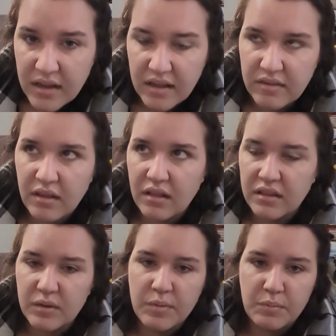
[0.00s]
It's a
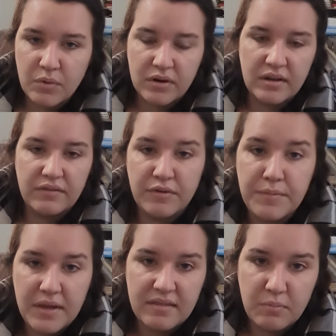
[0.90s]
little bit more, for
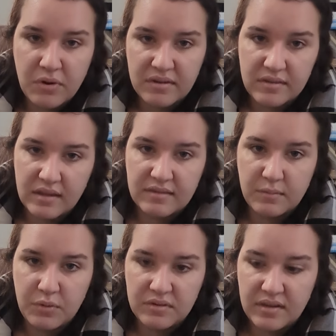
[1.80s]
me, it's more
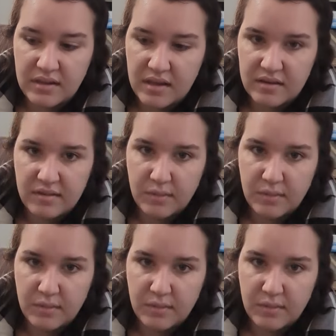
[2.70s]
accessible to get